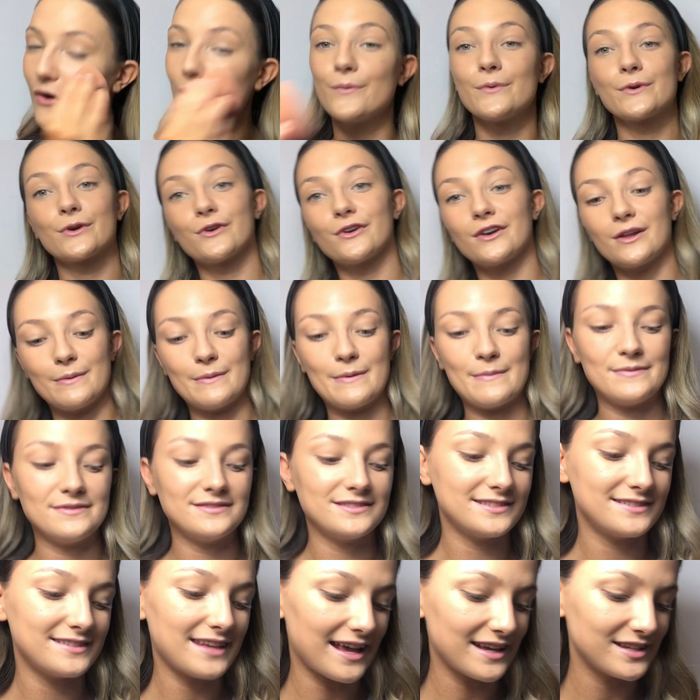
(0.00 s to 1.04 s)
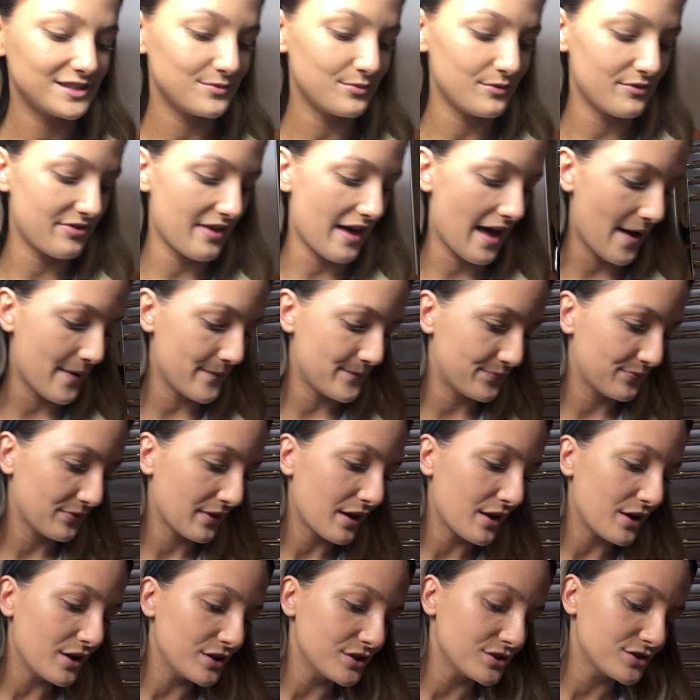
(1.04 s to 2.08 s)
Oh my god, I'm obsessed with them.
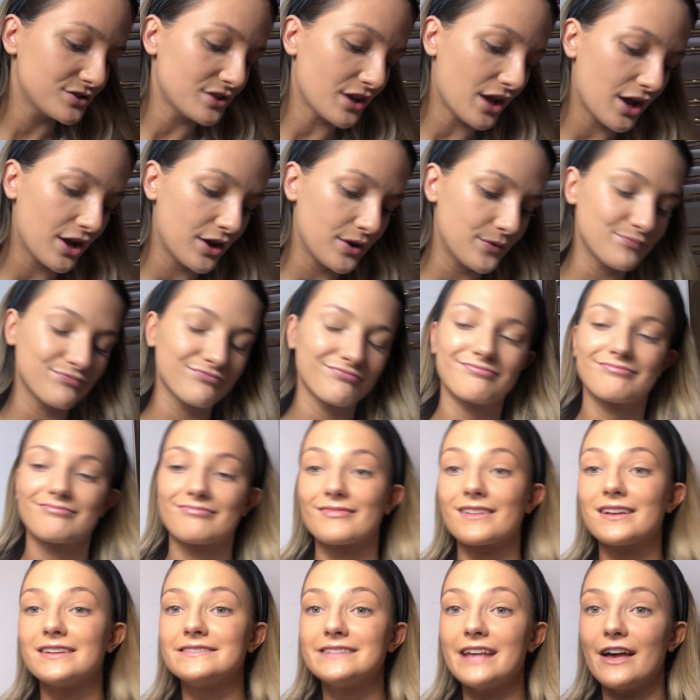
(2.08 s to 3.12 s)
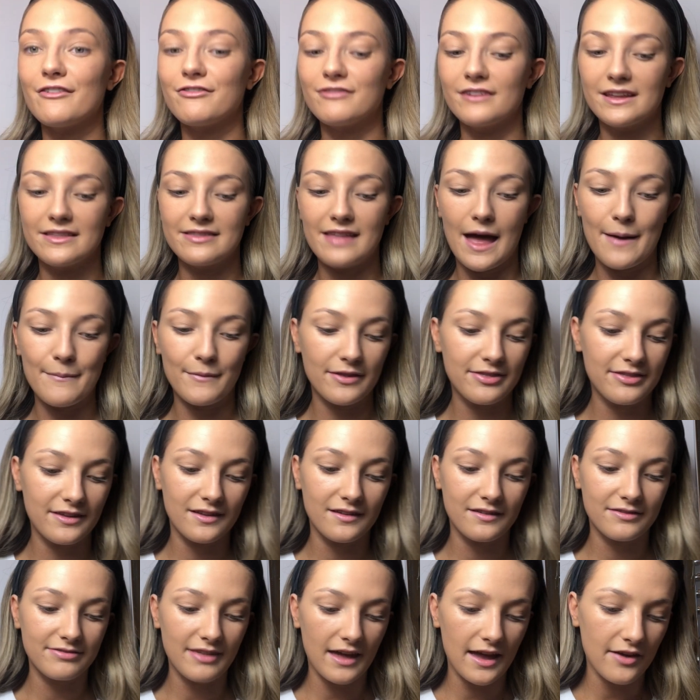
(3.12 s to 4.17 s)
So definitely them. I
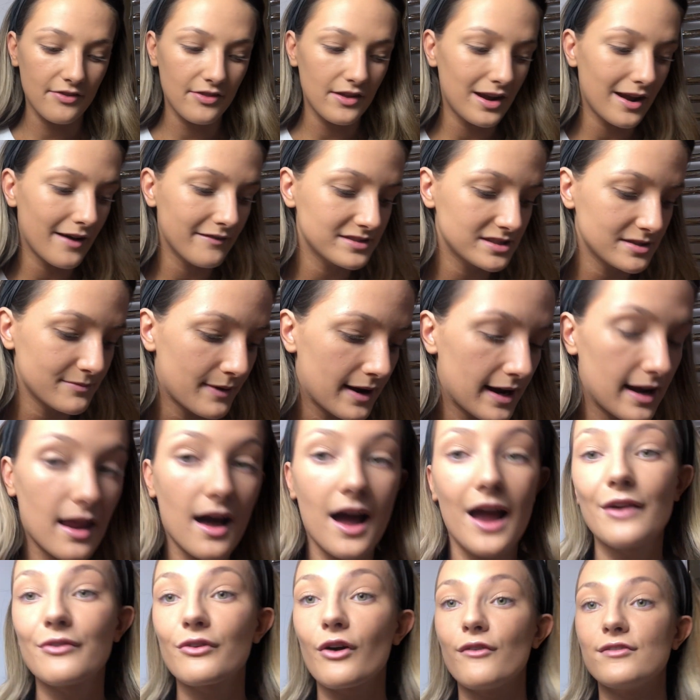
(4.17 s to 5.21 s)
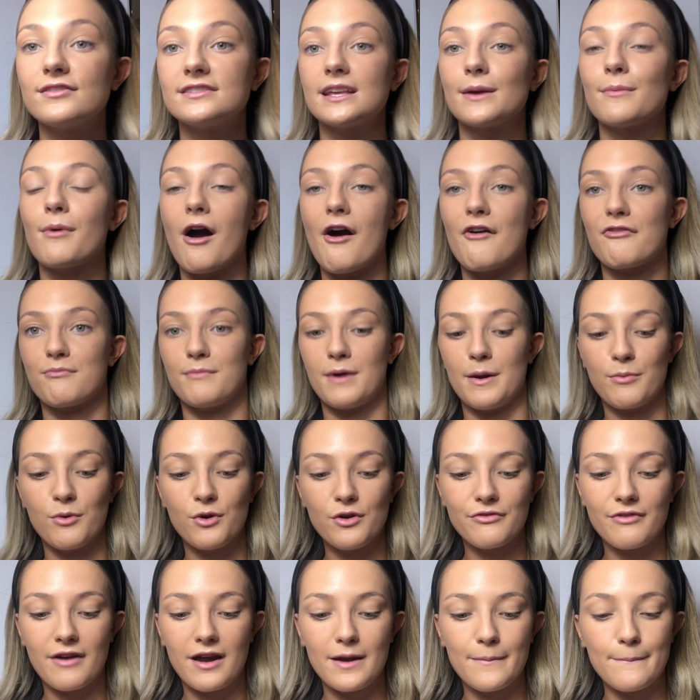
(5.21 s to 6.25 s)
think they are the loves of my life, obviously apart from my
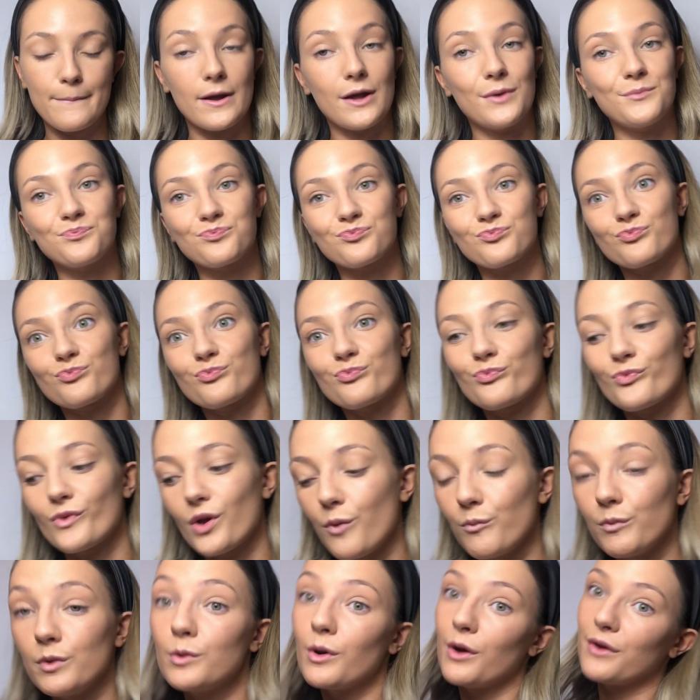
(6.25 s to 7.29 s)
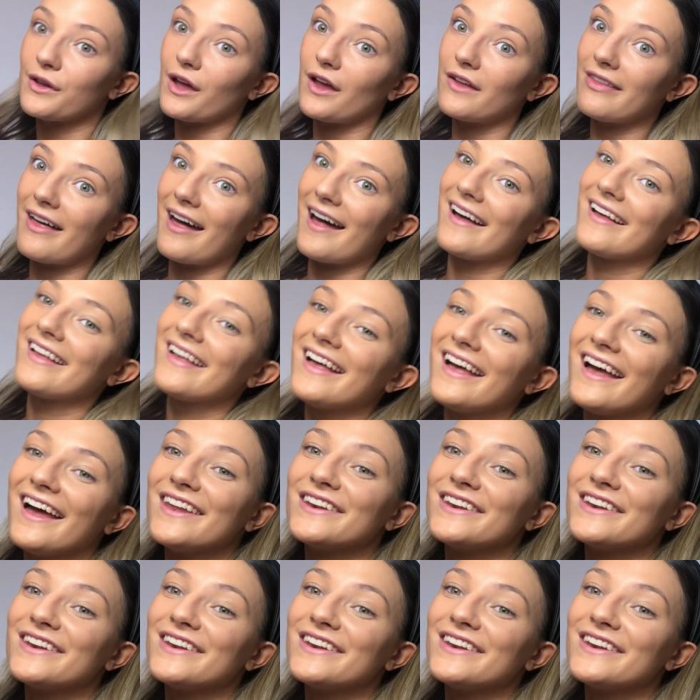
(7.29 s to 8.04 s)
boyfriend, but we won't go there.